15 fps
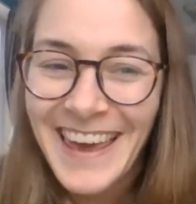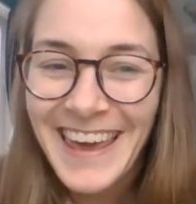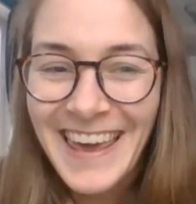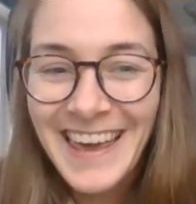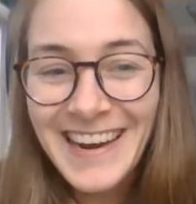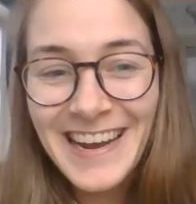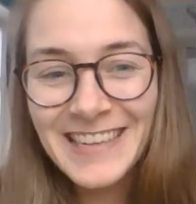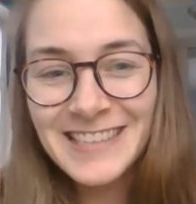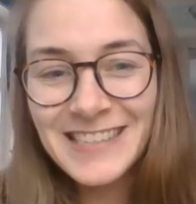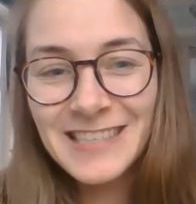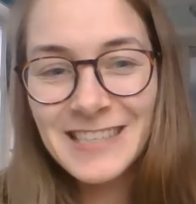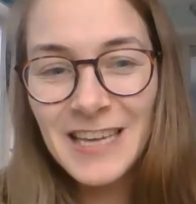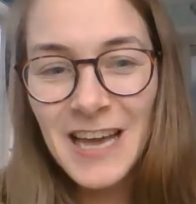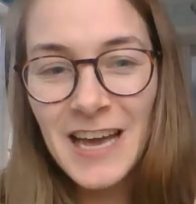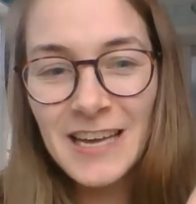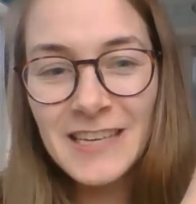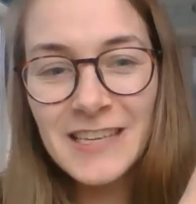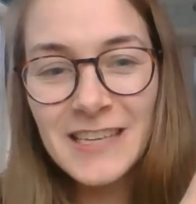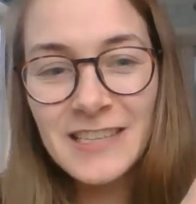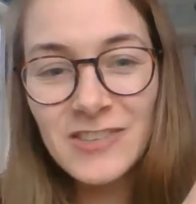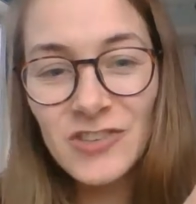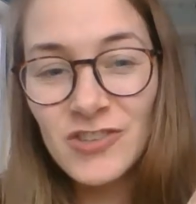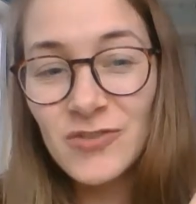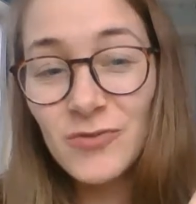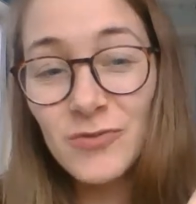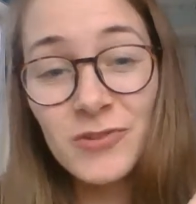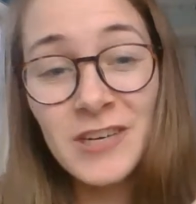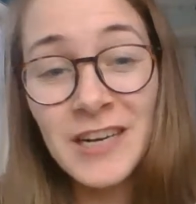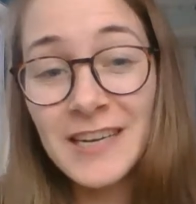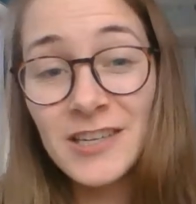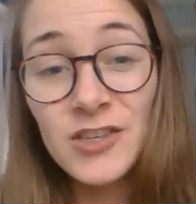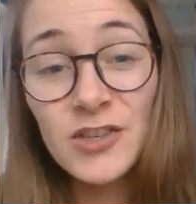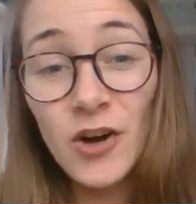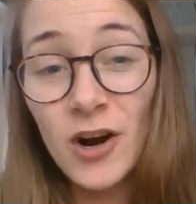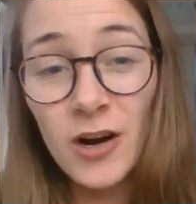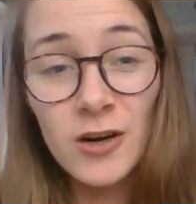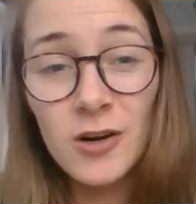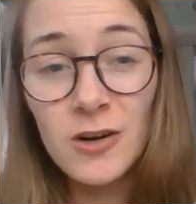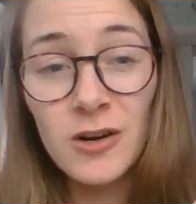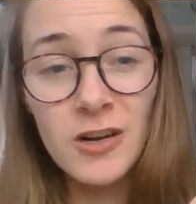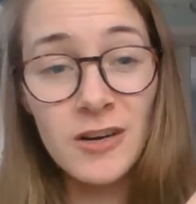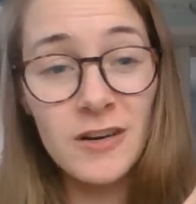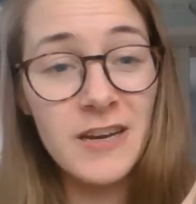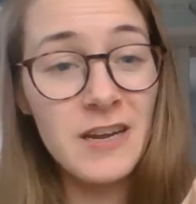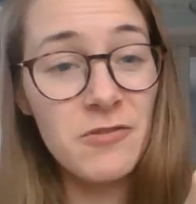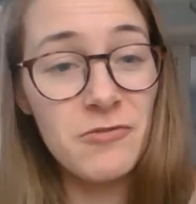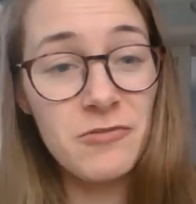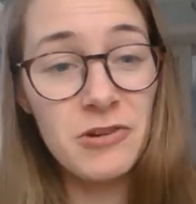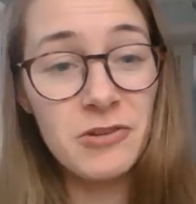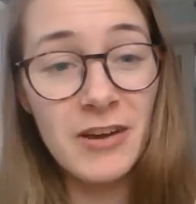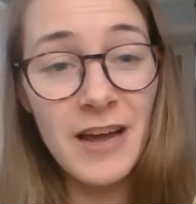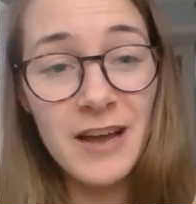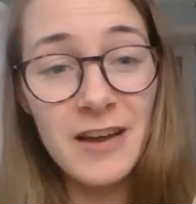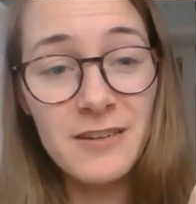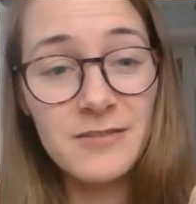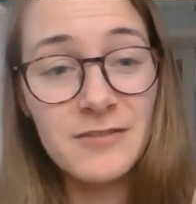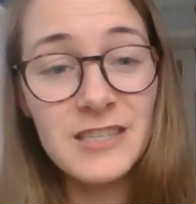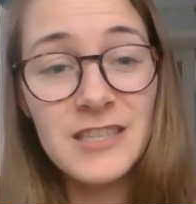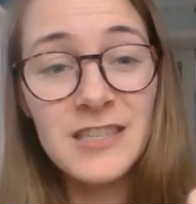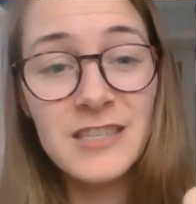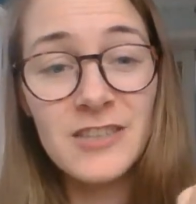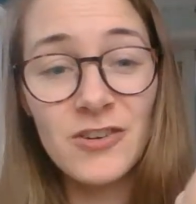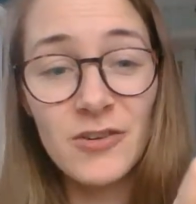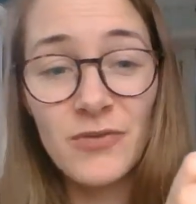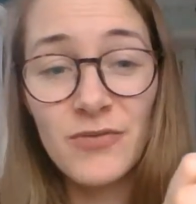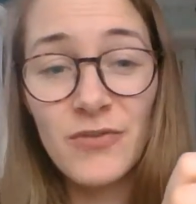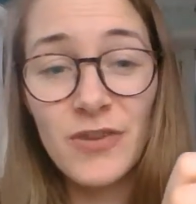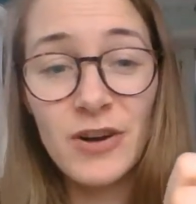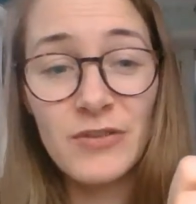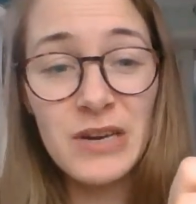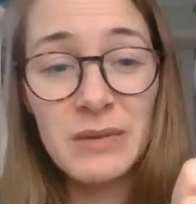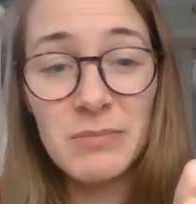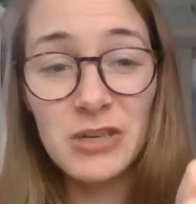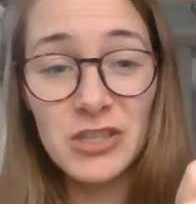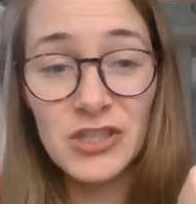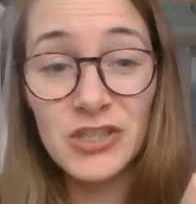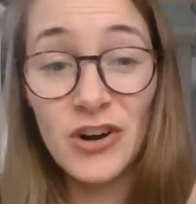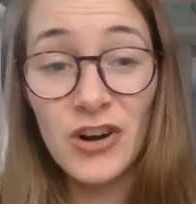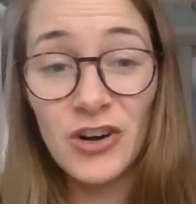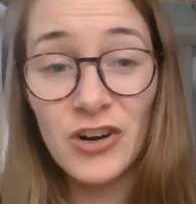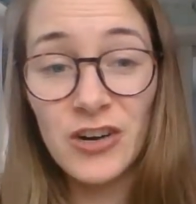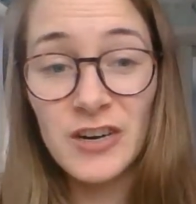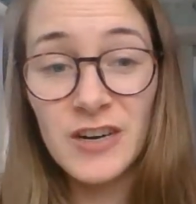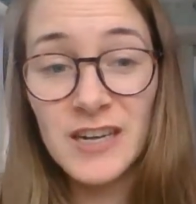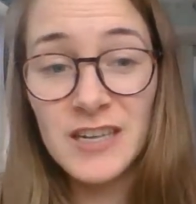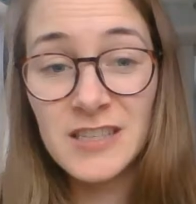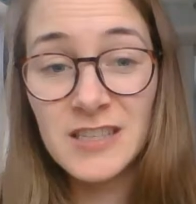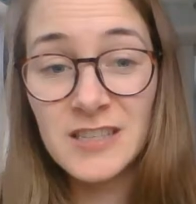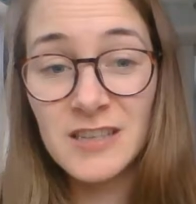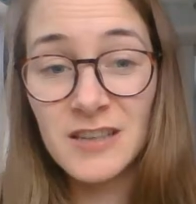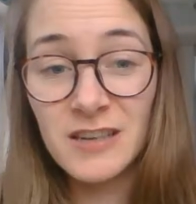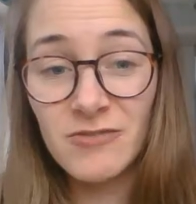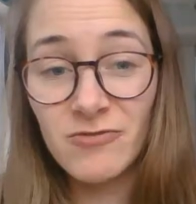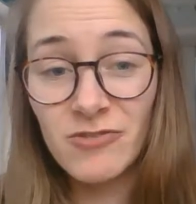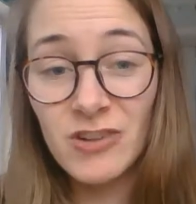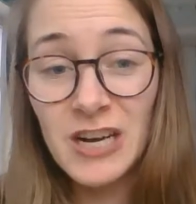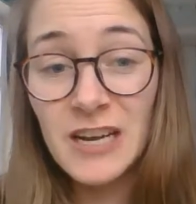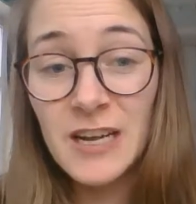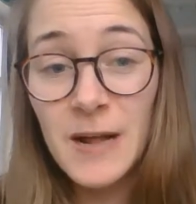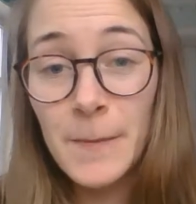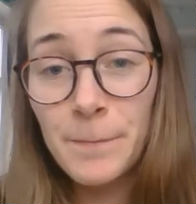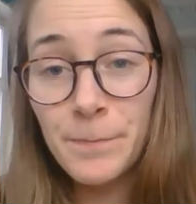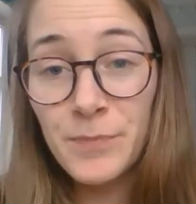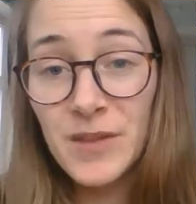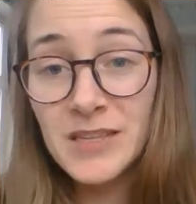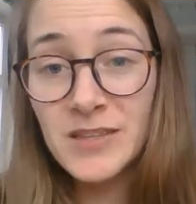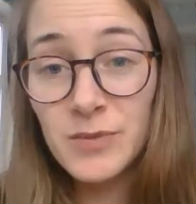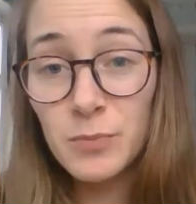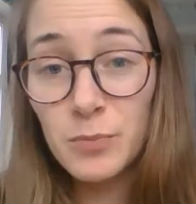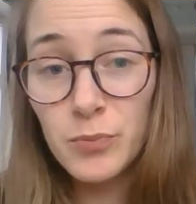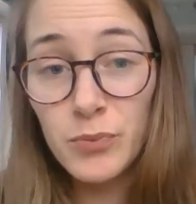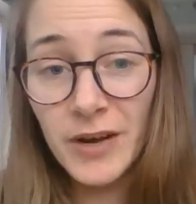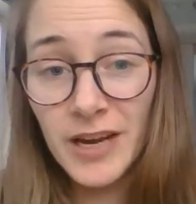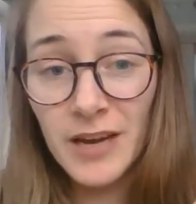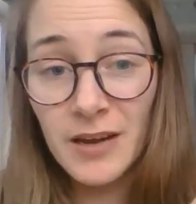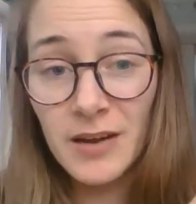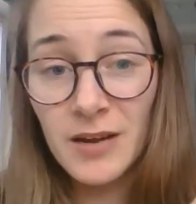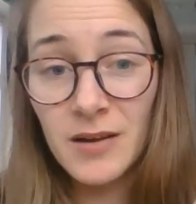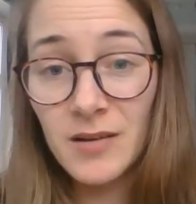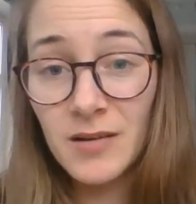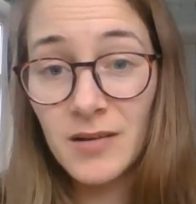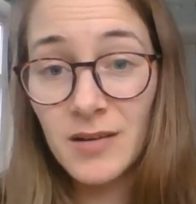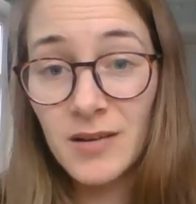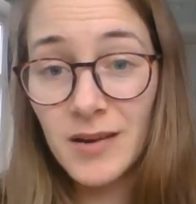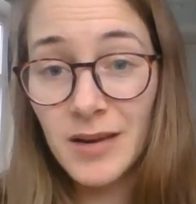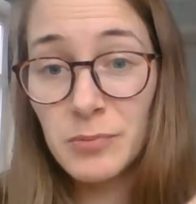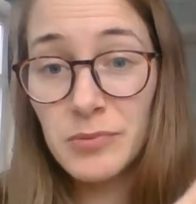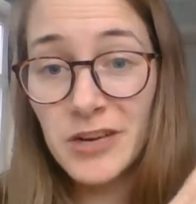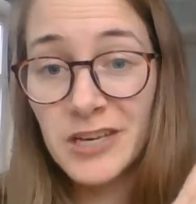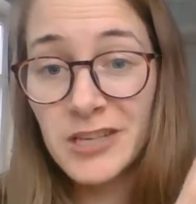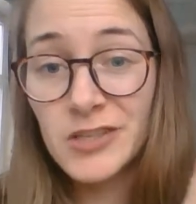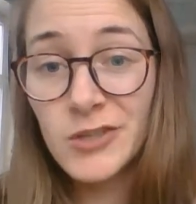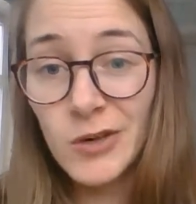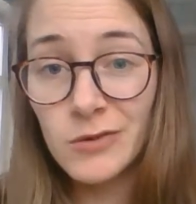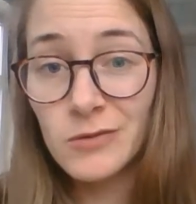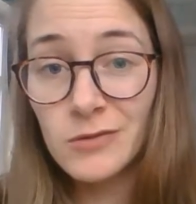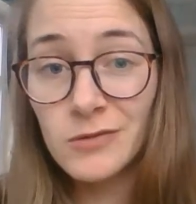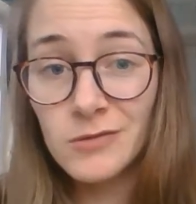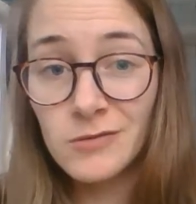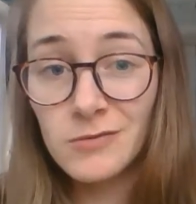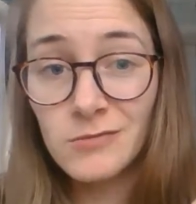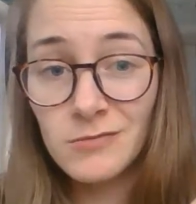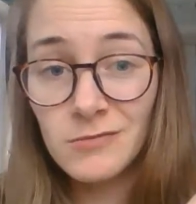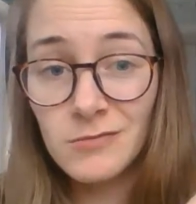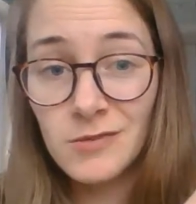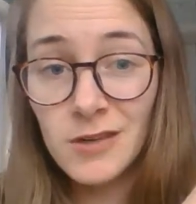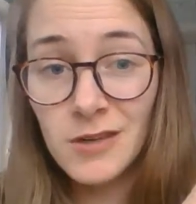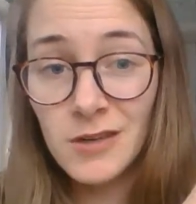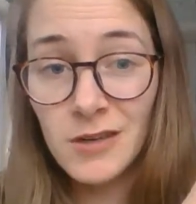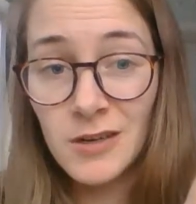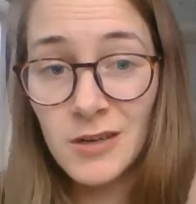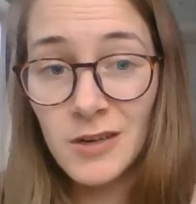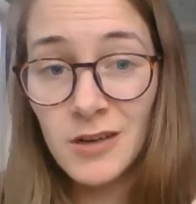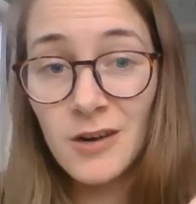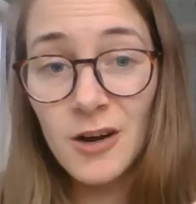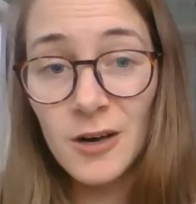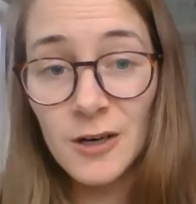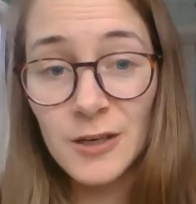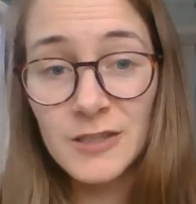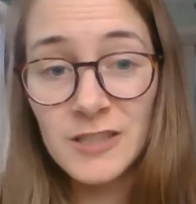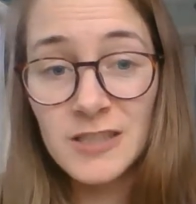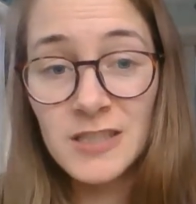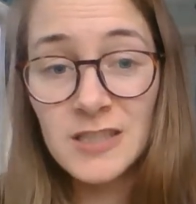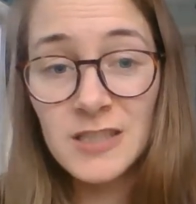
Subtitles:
It has this... This is really a dark color in real life. These are very much darker. It's really, it's a brick, like brick stone colors. And this